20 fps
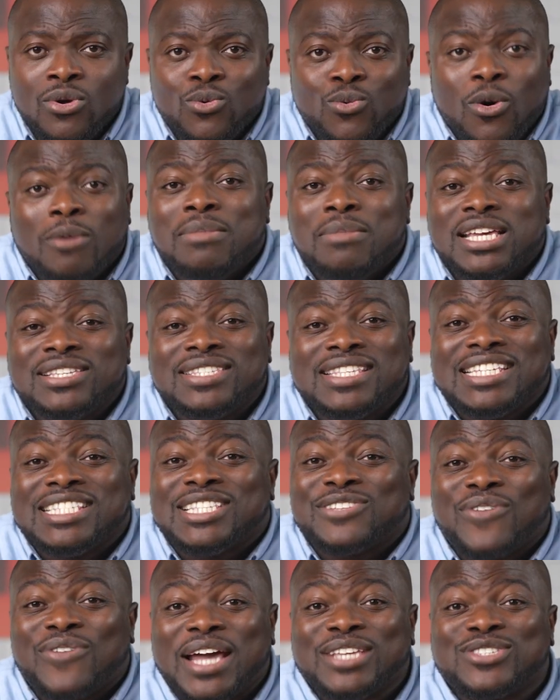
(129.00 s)
What makes these
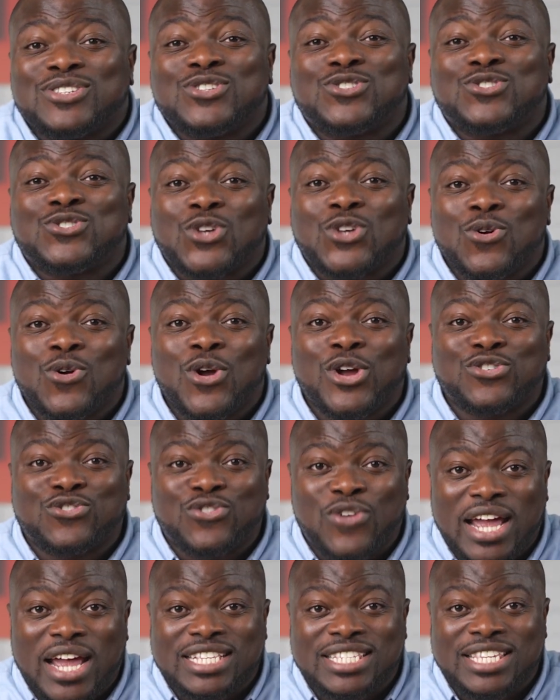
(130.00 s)
devices so
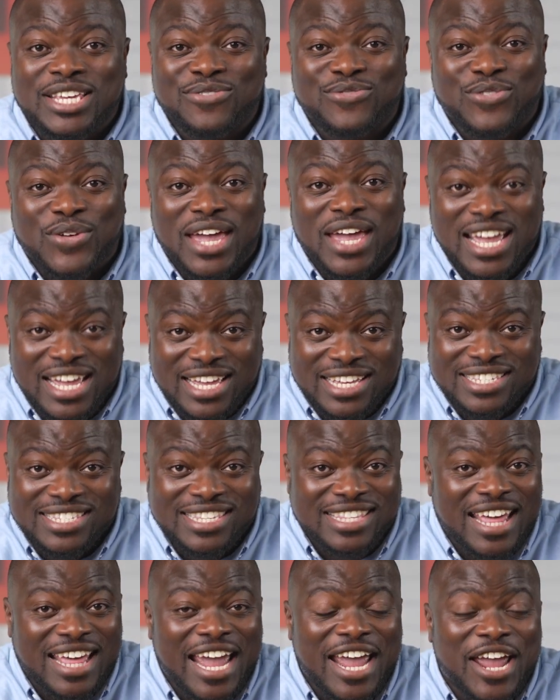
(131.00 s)
attractive is
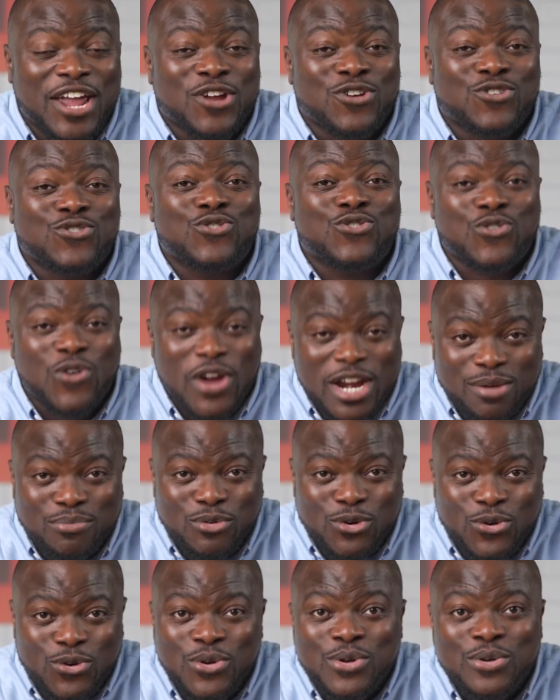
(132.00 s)
their
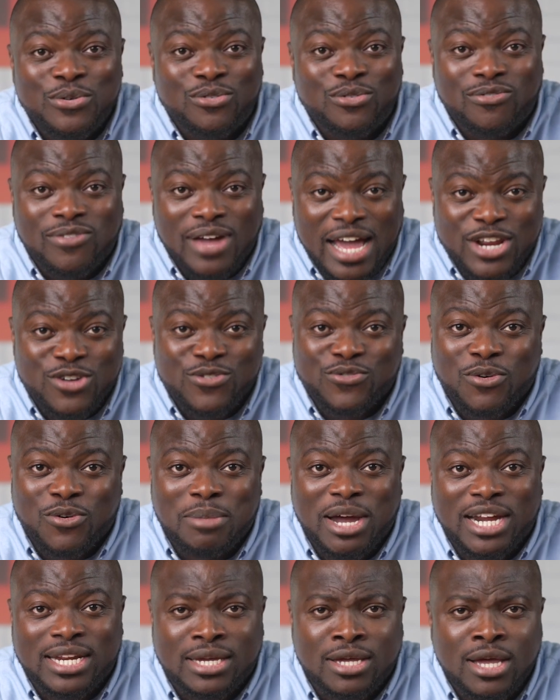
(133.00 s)
incredible value for
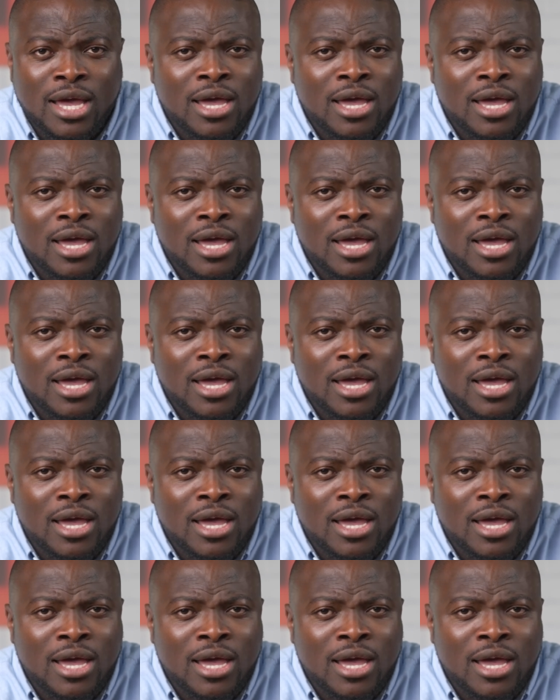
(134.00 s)
money.